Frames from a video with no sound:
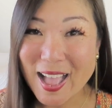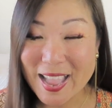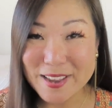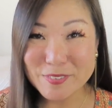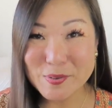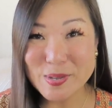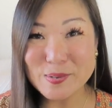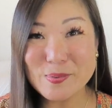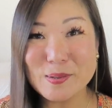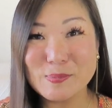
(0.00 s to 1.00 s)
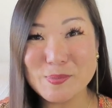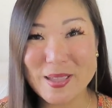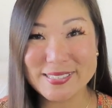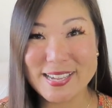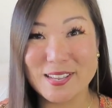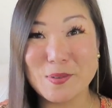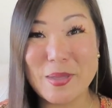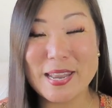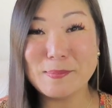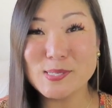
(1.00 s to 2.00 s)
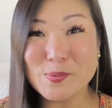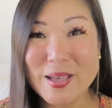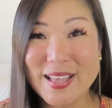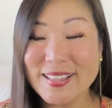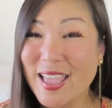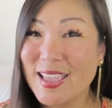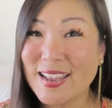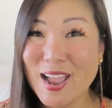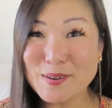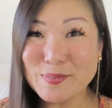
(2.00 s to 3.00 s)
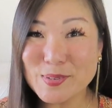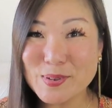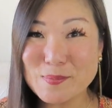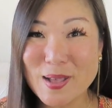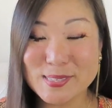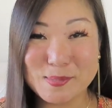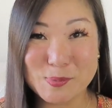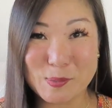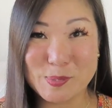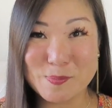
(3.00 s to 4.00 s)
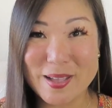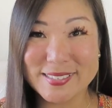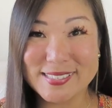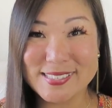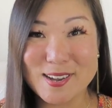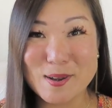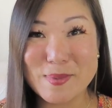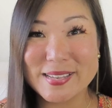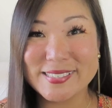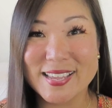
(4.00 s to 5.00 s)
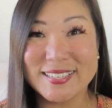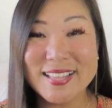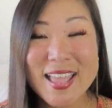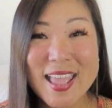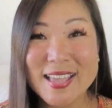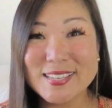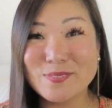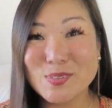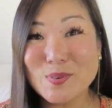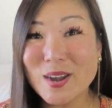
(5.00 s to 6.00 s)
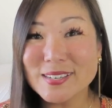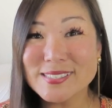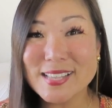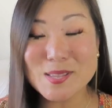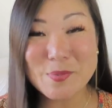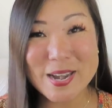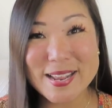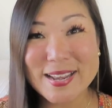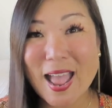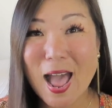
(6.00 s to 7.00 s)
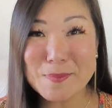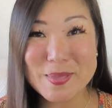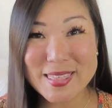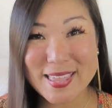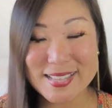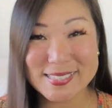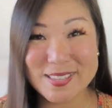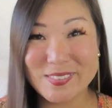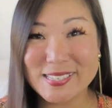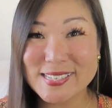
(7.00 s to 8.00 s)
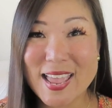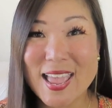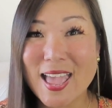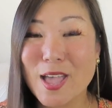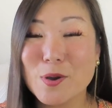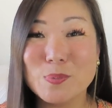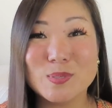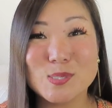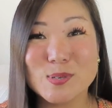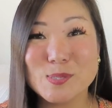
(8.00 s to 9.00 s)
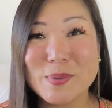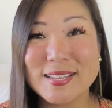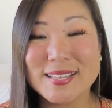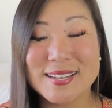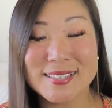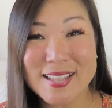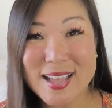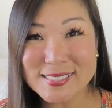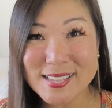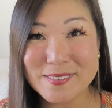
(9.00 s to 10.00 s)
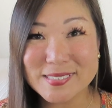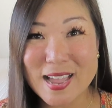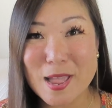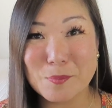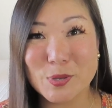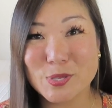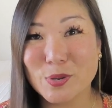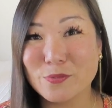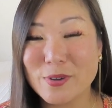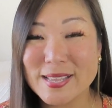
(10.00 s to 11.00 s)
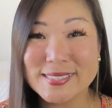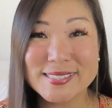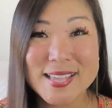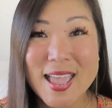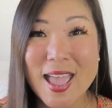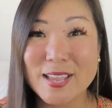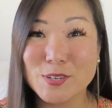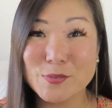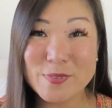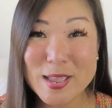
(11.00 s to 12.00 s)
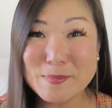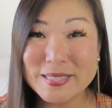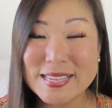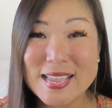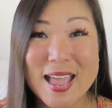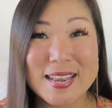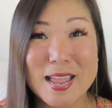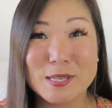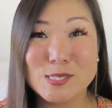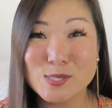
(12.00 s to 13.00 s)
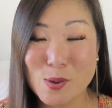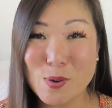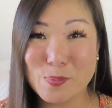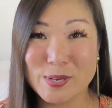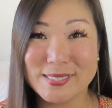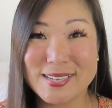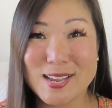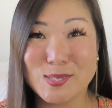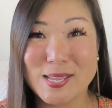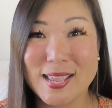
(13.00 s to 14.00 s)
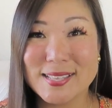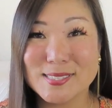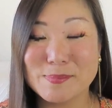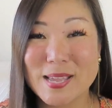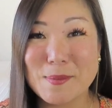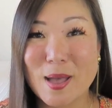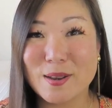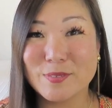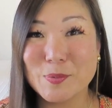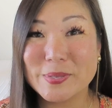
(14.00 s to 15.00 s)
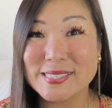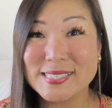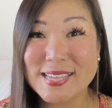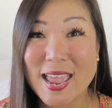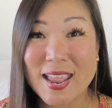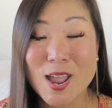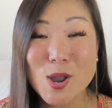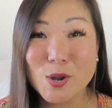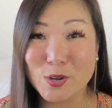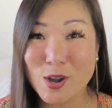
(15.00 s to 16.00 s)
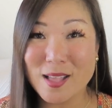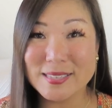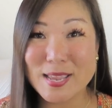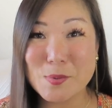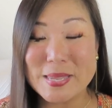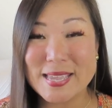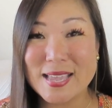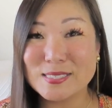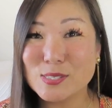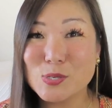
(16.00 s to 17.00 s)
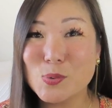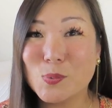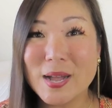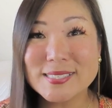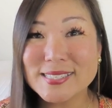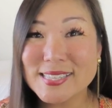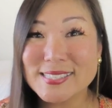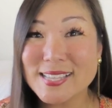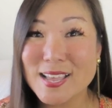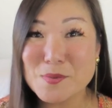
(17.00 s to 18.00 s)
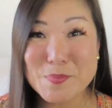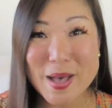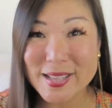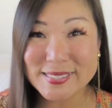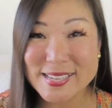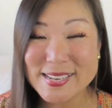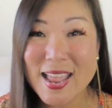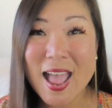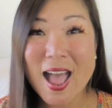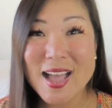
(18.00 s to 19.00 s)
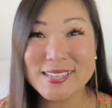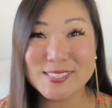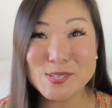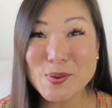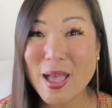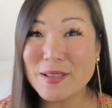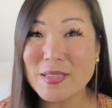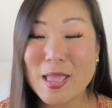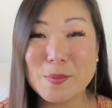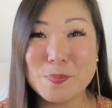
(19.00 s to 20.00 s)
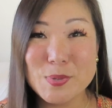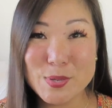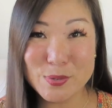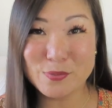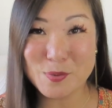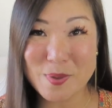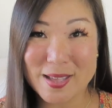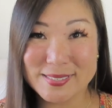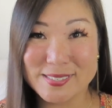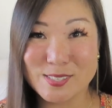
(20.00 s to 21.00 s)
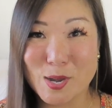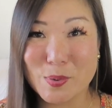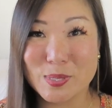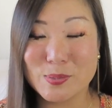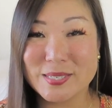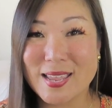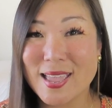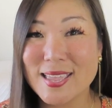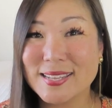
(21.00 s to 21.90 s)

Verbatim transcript: Hi everyone, welcome to my channel. My name is Noël and I review and unbox subscription boxes here on my channel. And if you are celebrating Happy Thanksgiving Day, I hope that you are spending lots of time with your friends and your family. And I so appreciate you taking some time out of your busy day or your holiday weekend to watch this unboxing. I do have a beautiful box to share with you today.